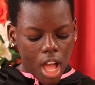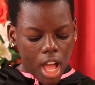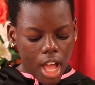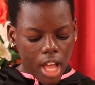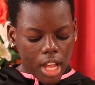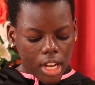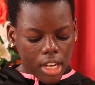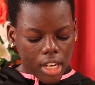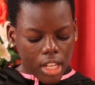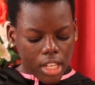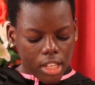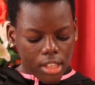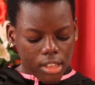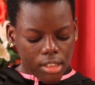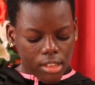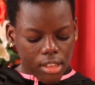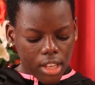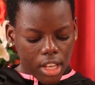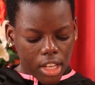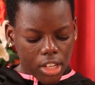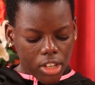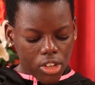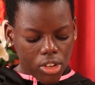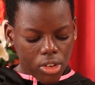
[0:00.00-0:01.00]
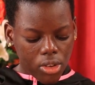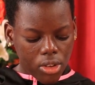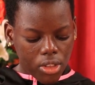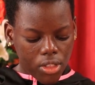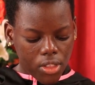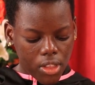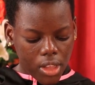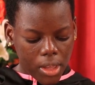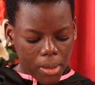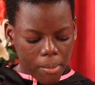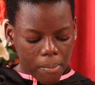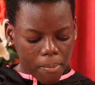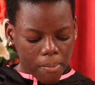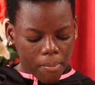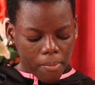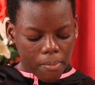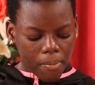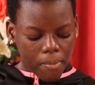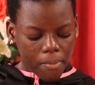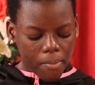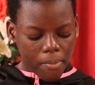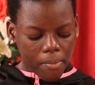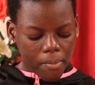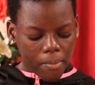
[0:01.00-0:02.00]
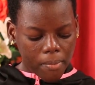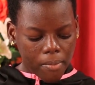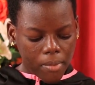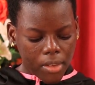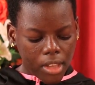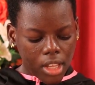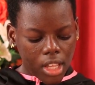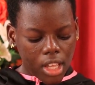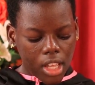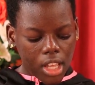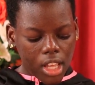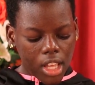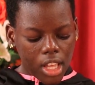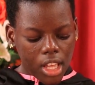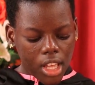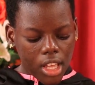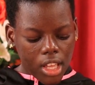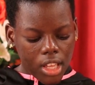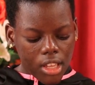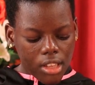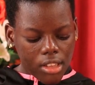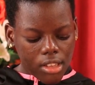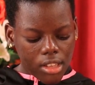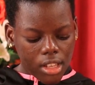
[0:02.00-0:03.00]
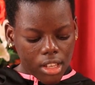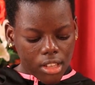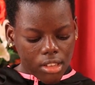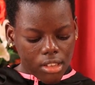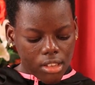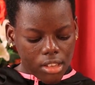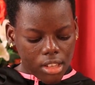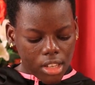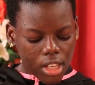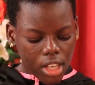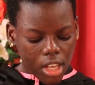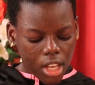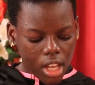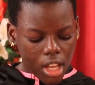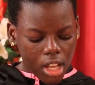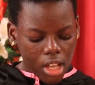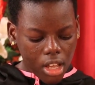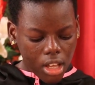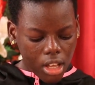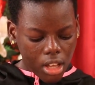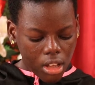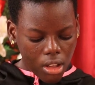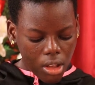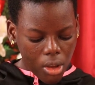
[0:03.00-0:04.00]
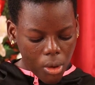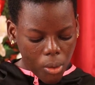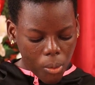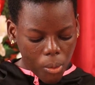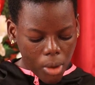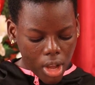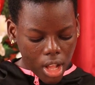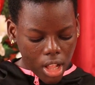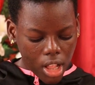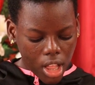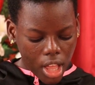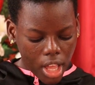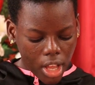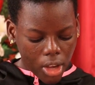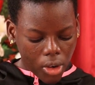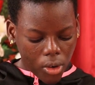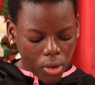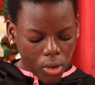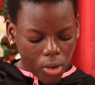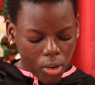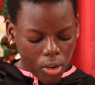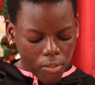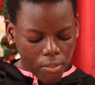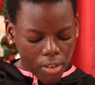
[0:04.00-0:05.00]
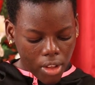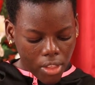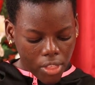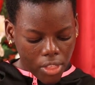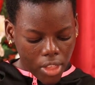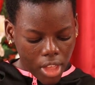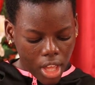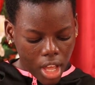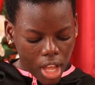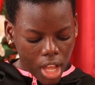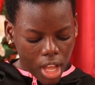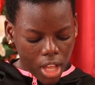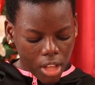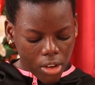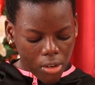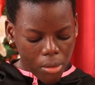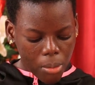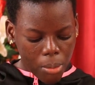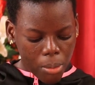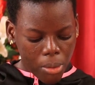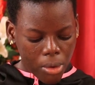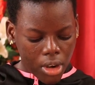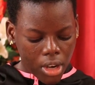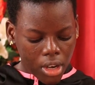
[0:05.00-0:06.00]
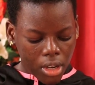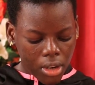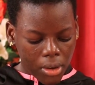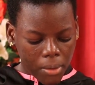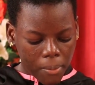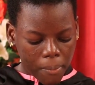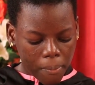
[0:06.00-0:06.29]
and he said to them, sit here while I go over there and pray.